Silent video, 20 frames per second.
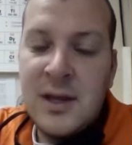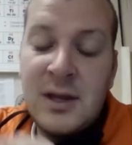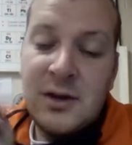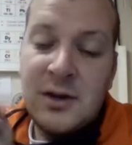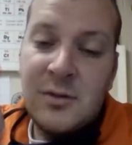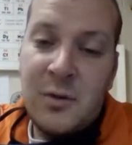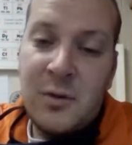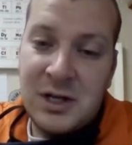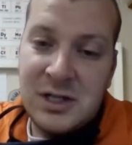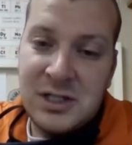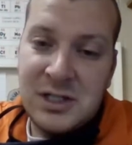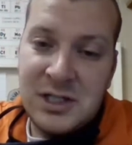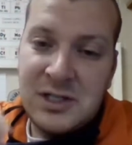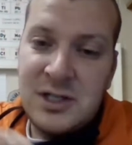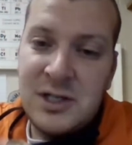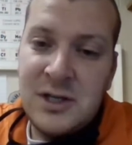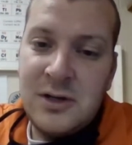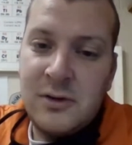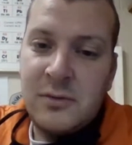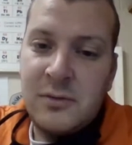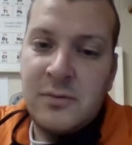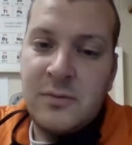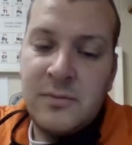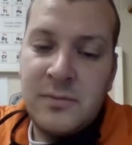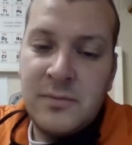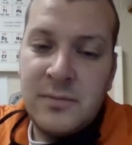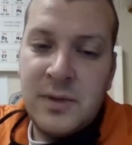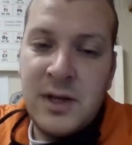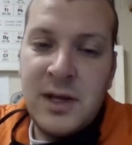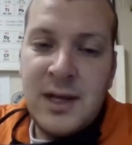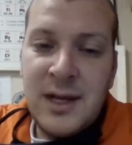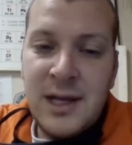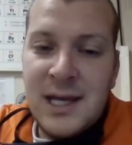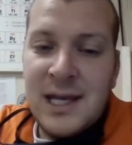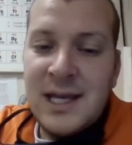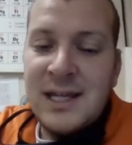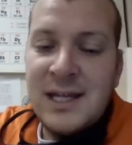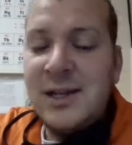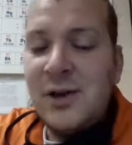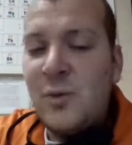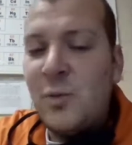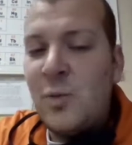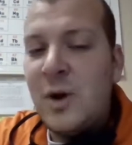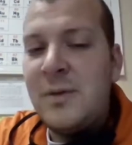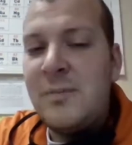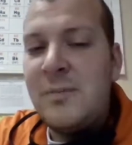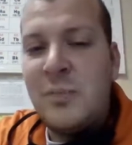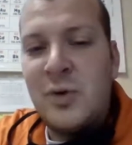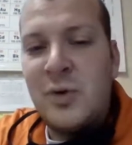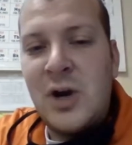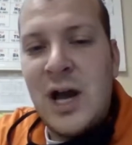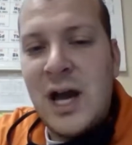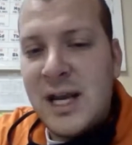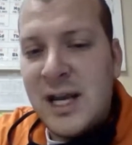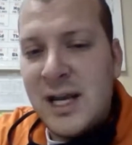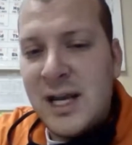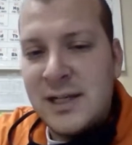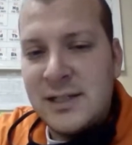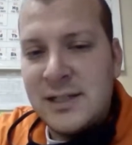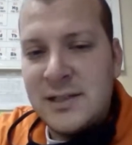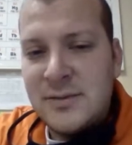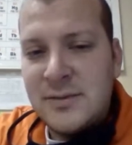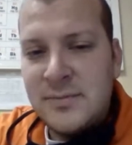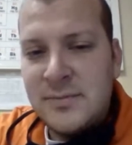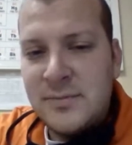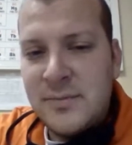Question two Is there one product?